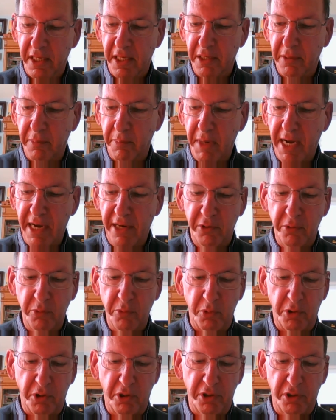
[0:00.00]
In a modern
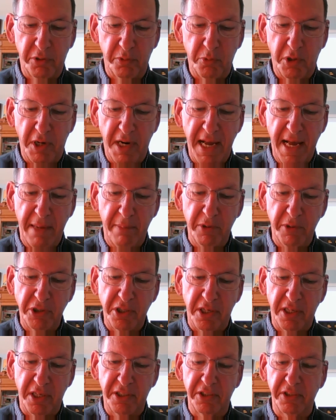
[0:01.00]
world where
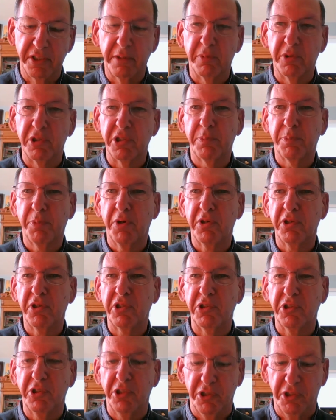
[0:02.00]
Amazon delivers
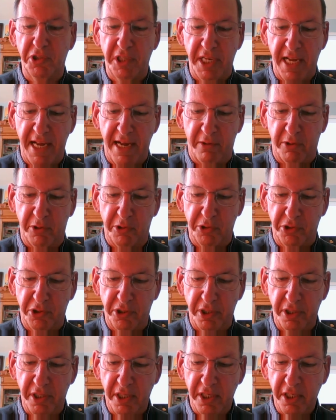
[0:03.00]
purchases in
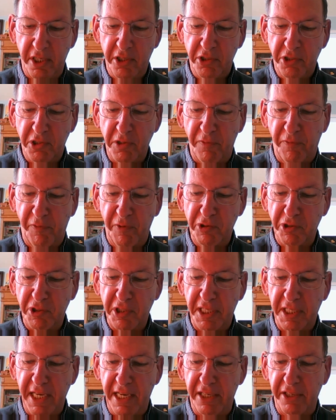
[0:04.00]
hours,
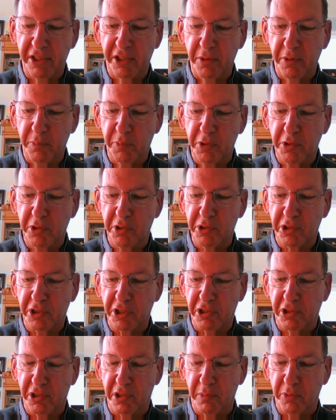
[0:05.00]
sophisticated computer
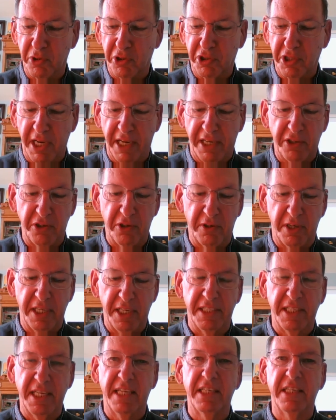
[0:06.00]
systems check your
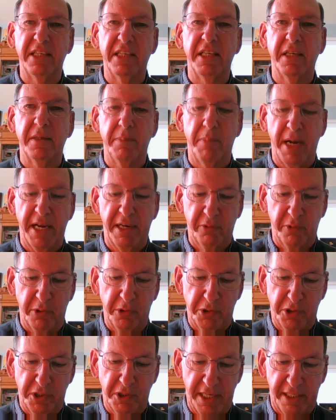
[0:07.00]
identity in
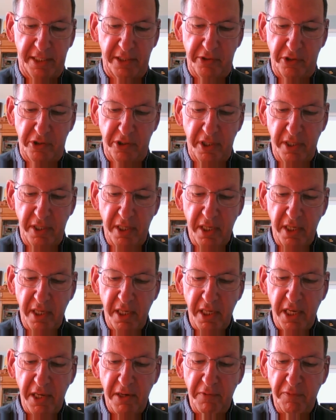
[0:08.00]
microseconds,
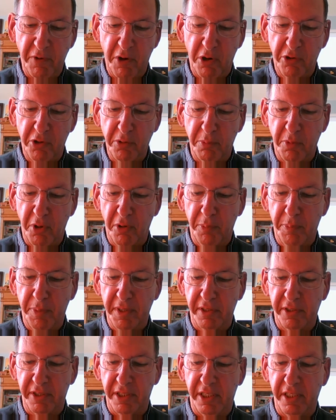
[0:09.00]
and voter
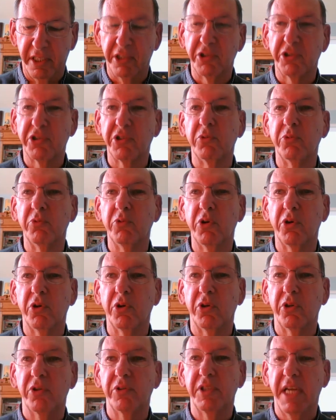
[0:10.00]
mobility is the
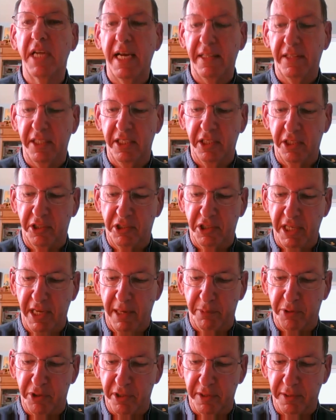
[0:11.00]
rule, not the
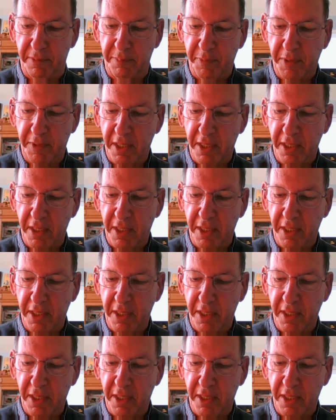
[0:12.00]
exception,